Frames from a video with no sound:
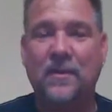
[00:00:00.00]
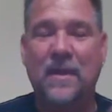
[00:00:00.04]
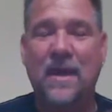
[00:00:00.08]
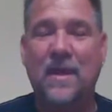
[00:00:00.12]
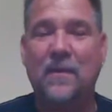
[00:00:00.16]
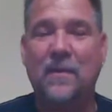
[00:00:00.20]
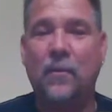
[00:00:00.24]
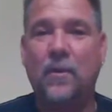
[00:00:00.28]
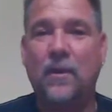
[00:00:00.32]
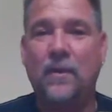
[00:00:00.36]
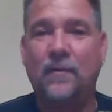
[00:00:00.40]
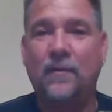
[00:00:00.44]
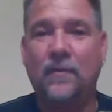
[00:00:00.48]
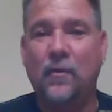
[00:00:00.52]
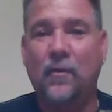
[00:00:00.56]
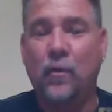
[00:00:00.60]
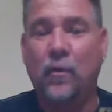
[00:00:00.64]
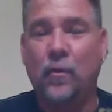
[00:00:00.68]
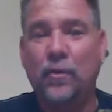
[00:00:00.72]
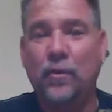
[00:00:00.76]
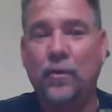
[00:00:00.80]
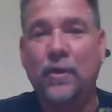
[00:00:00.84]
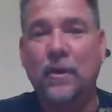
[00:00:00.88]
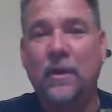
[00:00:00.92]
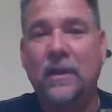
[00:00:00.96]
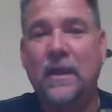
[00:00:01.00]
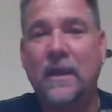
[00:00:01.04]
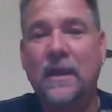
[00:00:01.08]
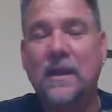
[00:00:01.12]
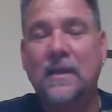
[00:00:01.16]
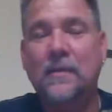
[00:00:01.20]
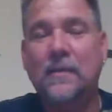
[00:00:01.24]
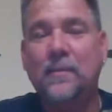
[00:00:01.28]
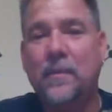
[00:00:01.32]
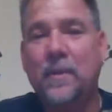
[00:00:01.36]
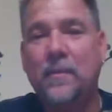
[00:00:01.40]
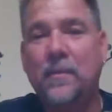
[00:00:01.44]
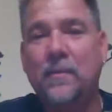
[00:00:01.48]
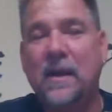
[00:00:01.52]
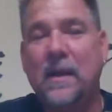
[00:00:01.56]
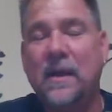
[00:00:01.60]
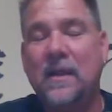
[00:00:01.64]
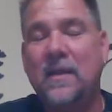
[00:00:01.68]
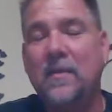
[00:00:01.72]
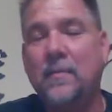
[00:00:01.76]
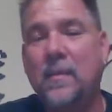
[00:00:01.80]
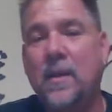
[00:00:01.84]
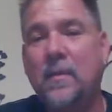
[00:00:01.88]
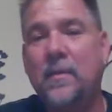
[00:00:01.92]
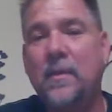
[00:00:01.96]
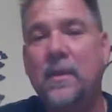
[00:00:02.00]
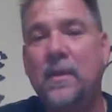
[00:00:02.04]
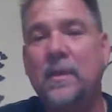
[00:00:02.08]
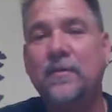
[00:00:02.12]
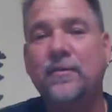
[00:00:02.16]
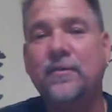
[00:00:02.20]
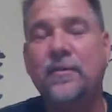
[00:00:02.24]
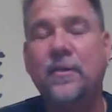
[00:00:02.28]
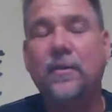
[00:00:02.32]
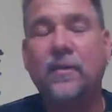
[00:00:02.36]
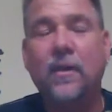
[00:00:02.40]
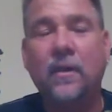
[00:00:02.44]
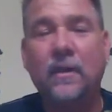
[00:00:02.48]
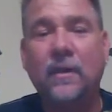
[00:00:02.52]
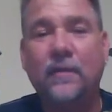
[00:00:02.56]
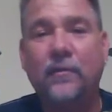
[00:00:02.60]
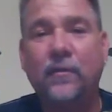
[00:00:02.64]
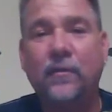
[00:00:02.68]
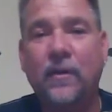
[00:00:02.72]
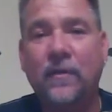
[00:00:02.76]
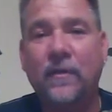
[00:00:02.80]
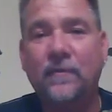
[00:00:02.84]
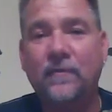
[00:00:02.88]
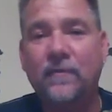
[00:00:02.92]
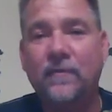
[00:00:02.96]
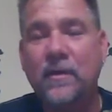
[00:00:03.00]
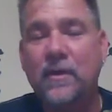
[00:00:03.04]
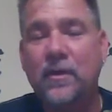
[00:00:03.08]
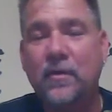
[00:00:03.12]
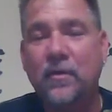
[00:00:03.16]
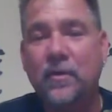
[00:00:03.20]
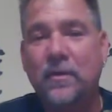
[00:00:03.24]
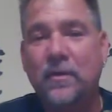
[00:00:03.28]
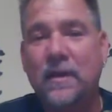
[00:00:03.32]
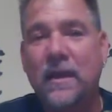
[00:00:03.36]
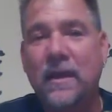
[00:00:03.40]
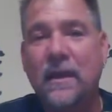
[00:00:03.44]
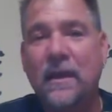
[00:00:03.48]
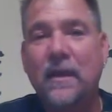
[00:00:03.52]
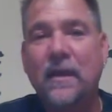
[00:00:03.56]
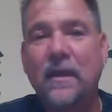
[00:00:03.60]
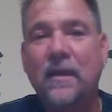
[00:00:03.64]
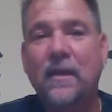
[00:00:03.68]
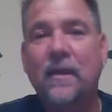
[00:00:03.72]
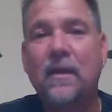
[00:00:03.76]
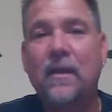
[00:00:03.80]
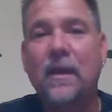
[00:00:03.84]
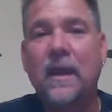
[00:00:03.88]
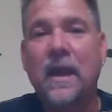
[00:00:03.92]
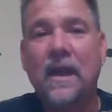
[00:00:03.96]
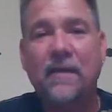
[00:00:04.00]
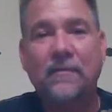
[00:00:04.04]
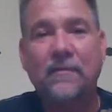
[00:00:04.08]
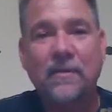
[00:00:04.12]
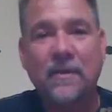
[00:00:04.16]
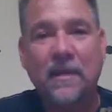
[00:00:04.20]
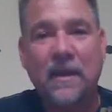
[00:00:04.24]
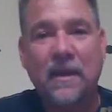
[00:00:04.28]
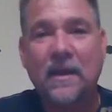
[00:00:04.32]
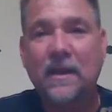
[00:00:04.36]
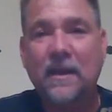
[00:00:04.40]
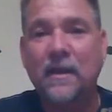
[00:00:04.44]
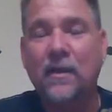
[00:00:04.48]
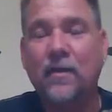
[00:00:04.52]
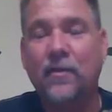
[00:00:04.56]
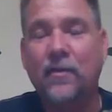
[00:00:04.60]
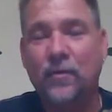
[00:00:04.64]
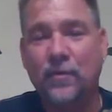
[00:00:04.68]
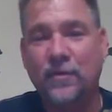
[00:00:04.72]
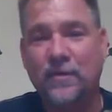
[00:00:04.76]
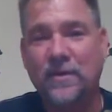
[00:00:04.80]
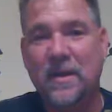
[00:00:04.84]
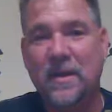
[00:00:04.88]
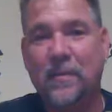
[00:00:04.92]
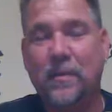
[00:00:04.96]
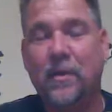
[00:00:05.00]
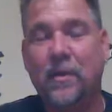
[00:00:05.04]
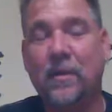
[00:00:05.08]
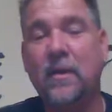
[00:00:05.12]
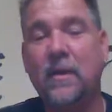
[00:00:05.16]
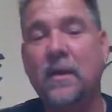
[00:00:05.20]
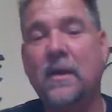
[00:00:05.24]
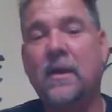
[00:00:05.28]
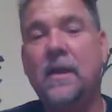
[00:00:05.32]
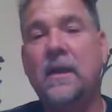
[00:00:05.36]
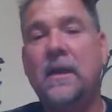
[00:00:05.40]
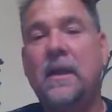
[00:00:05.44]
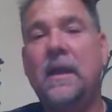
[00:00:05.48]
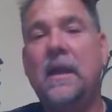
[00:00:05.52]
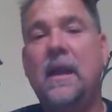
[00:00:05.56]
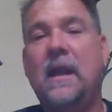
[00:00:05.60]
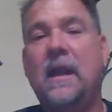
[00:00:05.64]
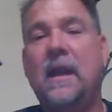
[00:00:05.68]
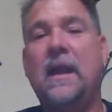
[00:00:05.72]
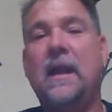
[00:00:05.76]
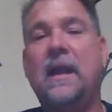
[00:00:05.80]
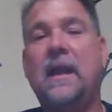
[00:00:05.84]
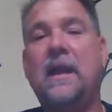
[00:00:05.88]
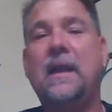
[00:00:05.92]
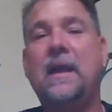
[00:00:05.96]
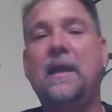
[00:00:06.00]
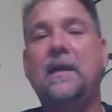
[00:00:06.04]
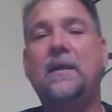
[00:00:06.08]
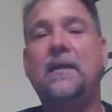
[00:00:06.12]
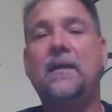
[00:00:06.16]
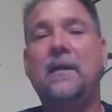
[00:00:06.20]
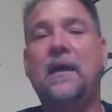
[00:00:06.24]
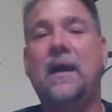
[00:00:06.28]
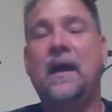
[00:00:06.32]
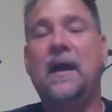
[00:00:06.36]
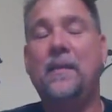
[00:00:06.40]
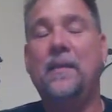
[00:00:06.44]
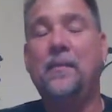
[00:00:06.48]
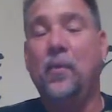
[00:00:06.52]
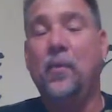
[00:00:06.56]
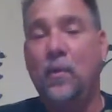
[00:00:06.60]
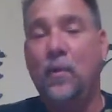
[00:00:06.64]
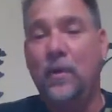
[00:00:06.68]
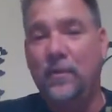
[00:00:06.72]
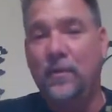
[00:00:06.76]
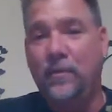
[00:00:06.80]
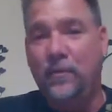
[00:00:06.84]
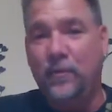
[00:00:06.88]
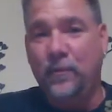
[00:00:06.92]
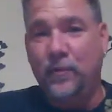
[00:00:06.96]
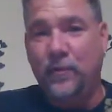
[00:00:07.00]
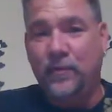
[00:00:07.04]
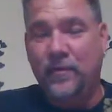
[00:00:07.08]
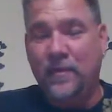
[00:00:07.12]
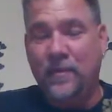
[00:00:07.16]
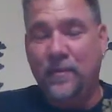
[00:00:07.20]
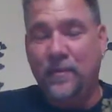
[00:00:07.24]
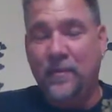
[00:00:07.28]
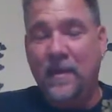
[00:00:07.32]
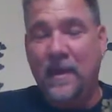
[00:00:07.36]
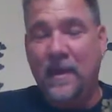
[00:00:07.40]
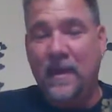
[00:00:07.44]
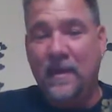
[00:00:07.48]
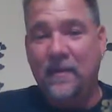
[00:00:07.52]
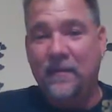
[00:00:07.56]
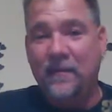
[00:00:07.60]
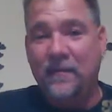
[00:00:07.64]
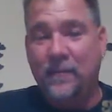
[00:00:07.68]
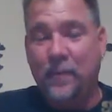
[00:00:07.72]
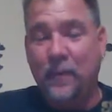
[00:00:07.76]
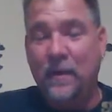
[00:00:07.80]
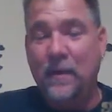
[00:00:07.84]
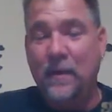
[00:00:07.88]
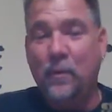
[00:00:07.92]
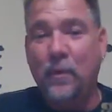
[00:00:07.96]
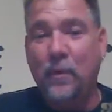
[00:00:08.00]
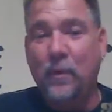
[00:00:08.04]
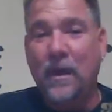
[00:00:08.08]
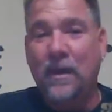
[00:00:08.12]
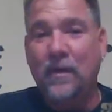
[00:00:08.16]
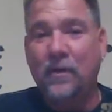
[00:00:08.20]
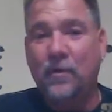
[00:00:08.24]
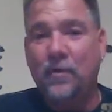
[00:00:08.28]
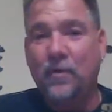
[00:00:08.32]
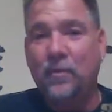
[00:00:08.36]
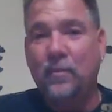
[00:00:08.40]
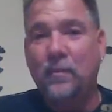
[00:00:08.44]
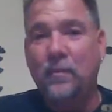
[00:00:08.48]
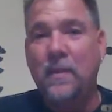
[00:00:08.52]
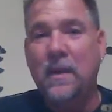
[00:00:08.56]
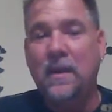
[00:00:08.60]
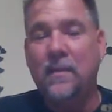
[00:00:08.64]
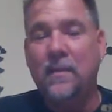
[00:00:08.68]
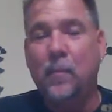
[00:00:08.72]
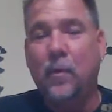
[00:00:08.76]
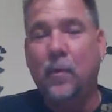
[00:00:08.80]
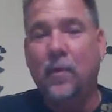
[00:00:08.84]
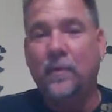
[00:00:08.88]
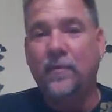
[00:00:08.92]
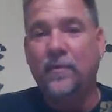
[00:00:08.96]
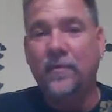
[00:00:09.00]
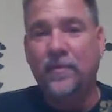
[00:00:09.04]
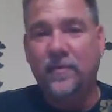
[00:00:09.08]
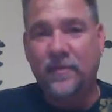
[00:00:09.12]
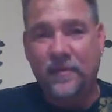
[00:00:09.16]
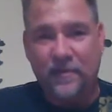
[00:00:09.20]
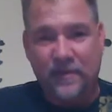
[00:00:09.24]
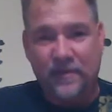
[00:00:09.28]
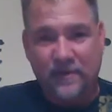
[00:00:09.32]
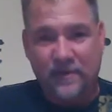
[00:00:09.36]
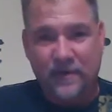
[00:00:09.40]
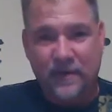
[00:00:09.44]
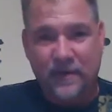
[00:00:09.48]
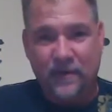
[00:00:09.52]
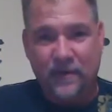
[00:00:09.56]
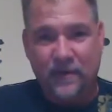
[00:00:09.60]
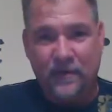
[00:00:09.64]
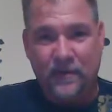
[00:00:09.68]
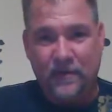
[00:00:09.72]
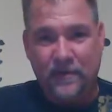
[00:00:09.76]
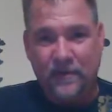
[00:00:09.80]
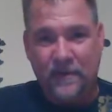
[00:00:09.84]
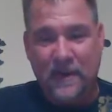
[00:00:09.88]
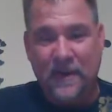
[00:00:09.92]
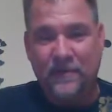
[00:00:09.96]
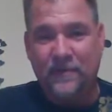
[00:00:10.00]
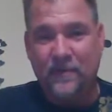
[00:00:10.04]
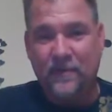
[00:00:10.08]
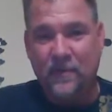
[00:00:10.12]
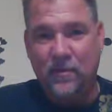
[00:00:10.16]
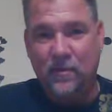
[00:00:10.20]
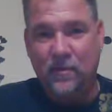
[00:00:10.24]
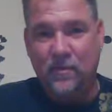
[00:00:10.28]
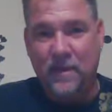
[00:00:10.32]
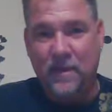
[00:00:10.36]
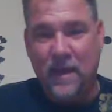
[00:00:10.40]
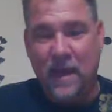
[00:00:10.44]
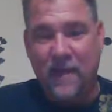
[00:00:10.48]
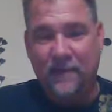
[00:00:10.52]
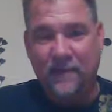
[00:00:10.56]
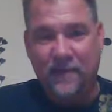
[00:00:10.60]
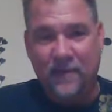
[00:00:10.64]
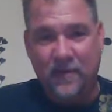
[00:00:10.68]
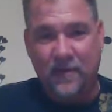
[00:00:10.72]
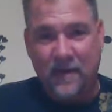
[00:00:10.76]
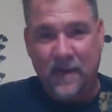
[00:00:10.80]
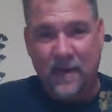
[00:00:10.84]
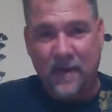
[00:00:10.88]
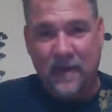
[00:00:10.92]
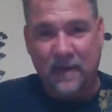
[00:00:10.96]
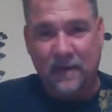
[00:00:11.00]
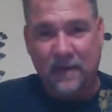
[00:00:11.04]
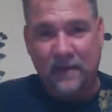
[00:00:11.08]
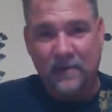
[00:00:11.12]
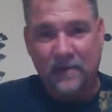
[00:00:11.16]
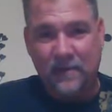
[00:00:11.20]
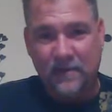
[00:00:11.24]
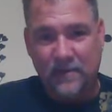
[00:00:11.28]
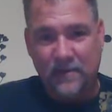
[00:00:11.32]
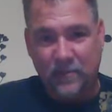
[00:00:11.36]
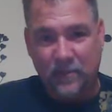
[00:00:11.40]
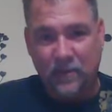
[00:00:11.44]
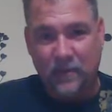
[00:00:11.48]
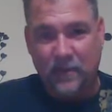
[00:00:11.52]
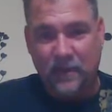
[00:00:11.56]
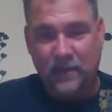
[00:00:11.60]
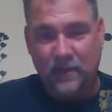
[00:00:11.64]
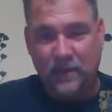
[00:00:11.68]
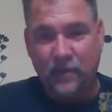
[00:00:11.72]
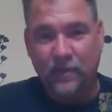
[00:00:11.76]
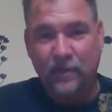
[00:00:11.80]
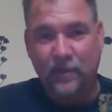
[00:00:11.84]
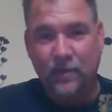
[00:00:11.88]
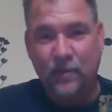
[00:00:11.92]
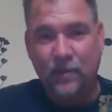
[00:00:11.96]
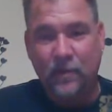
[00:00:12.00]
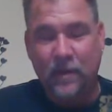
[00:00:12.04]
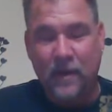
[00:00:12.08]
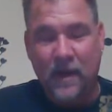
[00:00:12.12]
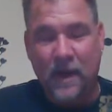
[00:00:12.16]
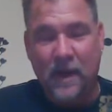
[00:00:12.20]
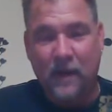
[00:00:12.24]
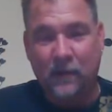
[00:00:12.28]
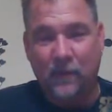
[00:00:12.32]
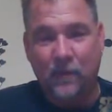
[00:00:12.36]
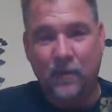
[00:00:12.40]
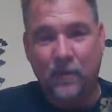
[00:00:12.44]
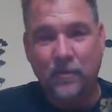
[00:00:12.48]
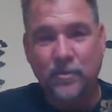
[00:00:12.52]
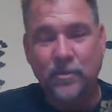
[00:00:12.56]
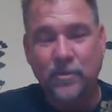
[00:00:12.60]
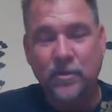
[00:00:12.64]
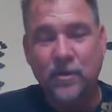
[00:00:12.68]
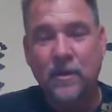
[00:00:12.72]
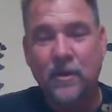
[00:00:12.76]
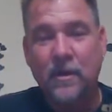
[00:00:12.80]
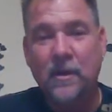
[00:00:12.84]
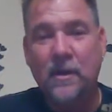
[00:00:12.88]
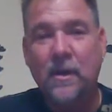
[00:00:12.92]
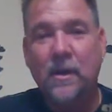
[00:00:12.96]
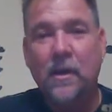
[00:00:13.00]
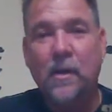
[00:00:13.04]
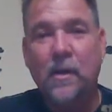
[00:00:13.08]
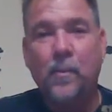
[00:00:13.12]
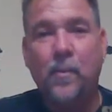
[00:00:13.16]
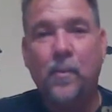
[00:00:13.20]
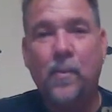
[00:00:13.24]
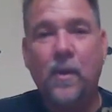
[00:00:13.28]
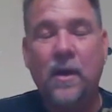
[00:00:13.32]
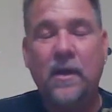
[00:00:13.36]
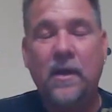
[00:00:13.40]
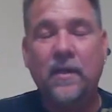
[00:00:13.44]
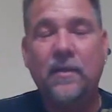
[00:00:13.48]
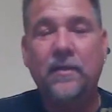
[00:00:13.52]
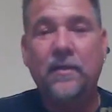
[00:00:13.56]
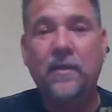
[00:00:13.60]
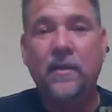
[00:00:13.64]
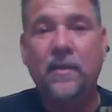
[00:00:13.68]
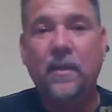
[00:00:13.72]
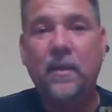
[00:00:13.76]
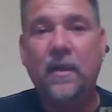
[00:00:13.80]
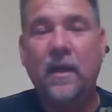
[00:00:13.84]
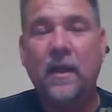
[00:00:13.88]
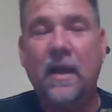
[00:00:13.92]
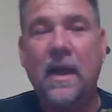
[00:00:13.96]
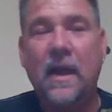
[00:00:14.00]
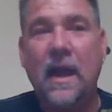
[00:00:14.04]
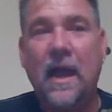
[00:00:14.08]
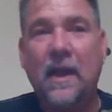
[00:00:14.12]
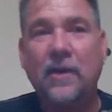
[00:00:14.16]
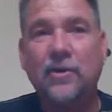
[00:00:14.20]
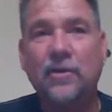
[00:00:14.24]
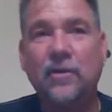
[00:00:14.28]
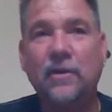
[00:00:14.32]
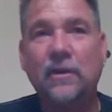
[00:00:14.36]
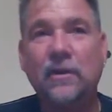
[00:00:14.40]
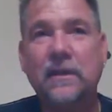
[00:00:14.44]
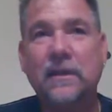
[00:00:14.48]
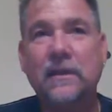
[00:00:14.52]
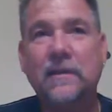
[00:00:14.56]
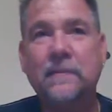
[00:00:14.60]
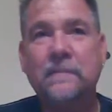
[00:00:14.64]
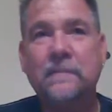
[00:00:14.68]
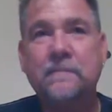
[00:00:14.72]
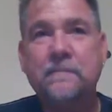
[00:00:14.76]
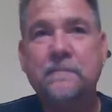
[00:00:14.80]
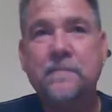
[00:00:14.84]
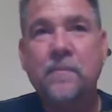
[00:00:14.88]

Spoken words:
that in whatever order you like. But my commitment is to deliver a video a day, every day, through summer. And I'm going through some pretty radical metamorphoses here. Not the Kafka kind, where I turn into a cockroach, but actually